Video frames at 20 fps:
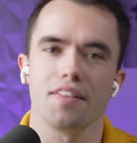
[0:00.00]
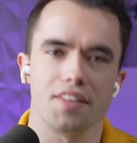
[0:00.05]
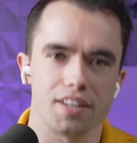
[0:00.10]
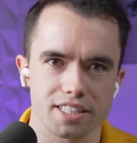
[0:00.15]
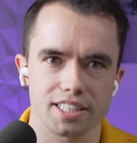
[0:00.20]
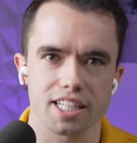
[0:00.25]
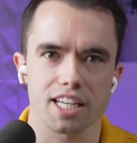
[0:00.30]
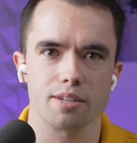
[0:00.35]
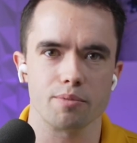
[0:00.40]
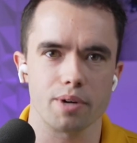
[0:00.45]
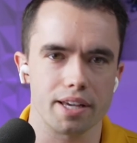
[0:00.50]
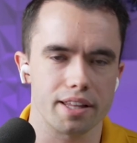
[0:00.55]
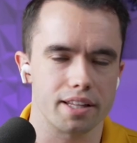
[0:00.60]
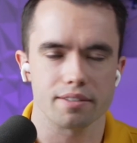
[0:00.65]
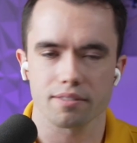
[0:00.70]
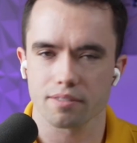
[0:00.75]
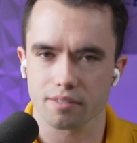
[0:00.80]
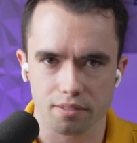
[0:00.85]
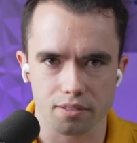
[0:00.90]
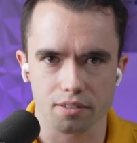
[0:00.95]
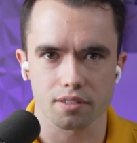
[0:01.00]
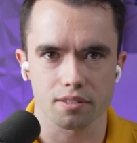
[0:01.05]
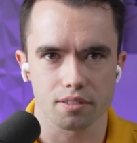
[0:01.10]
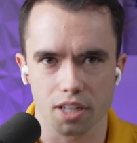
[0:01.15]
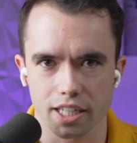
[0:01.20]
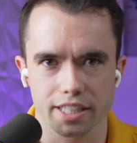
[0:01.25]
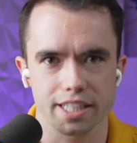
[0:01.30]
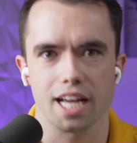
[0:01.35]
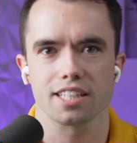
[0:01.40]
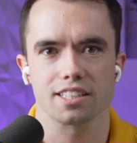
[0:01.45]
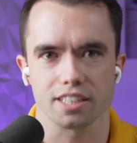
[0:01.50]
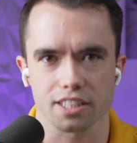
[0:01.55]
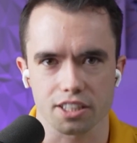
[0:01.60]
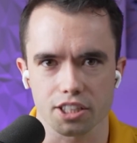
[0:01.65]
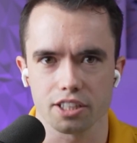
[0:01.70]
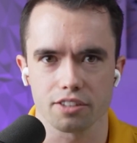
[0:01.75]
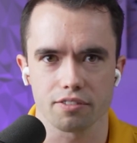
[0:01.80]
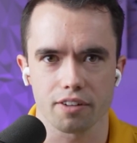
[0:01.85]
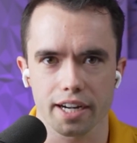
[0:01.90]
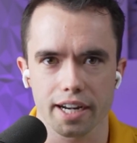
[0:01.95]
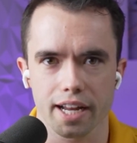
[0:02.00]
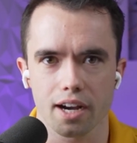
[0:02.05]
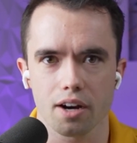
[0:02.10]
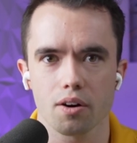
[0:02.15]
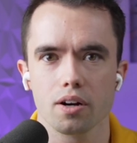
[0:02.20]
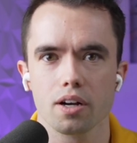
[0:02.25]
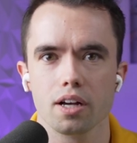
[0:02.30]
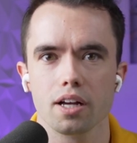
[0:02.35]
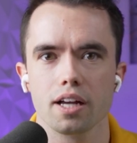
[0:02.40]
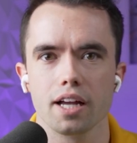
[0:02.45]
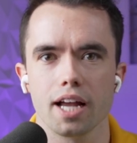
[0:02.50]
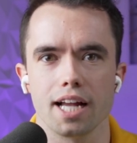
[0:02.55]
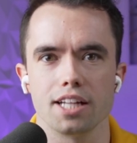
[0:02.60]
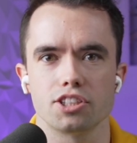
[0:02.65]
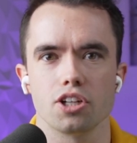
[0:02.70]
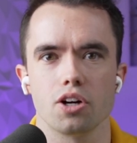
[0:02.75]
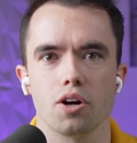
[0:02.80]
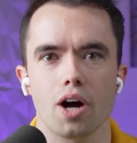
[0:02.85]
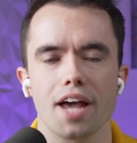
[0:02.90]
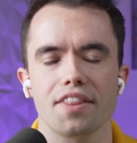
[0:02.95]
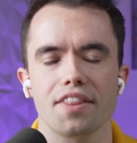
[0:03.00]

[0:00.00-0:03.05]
the same way a Tesla could right now. And so I